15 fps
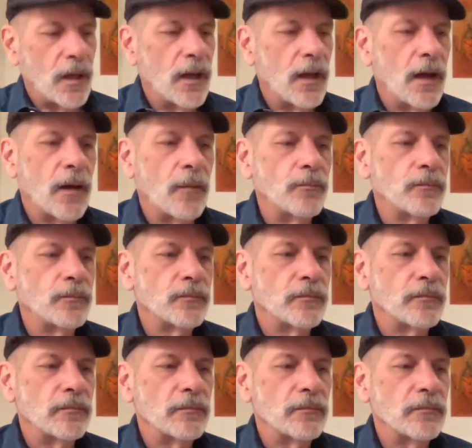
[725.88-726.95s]
Um,
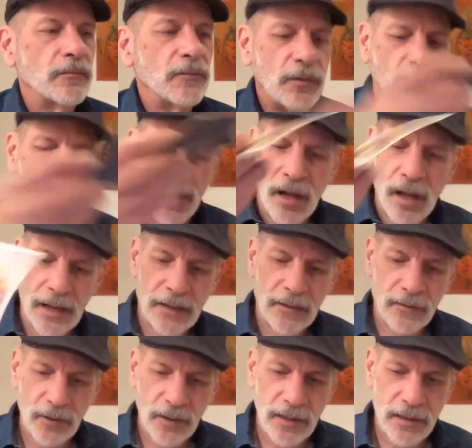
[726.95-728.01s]
oh
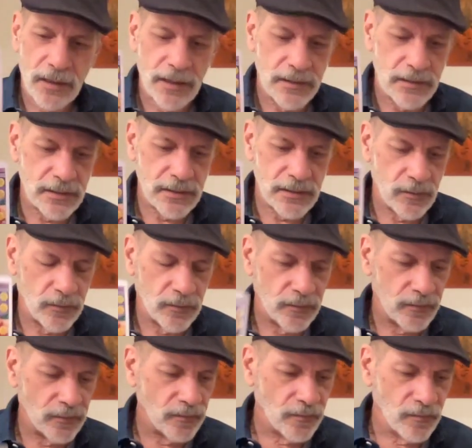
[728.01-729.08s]
my, look at this.
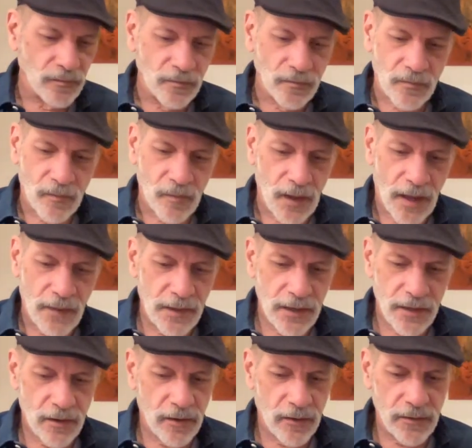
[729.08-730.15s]
I
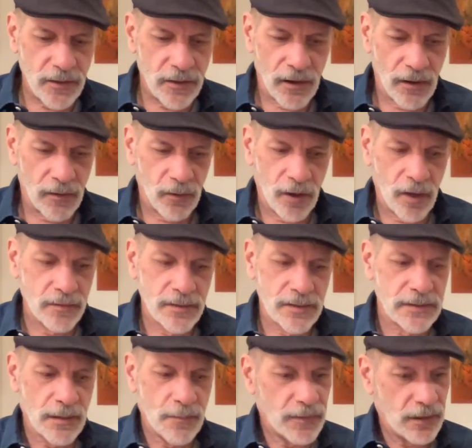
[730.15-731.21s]
think you're, you know, onto
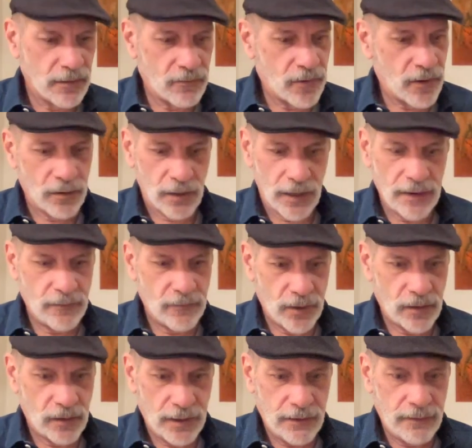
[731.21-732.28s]
something really,
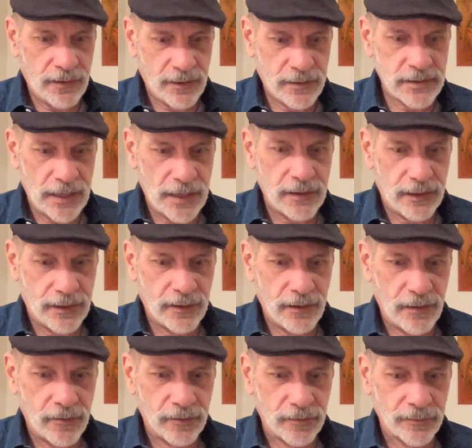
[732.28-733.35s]
really exciting
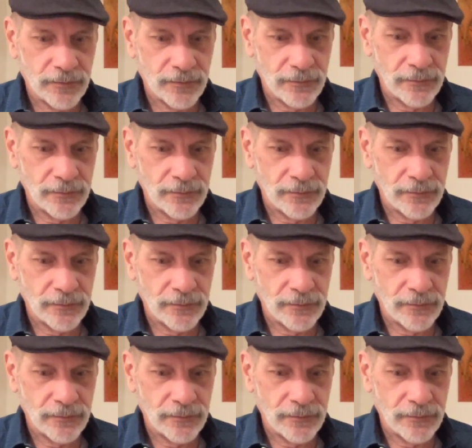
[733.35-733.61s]
here.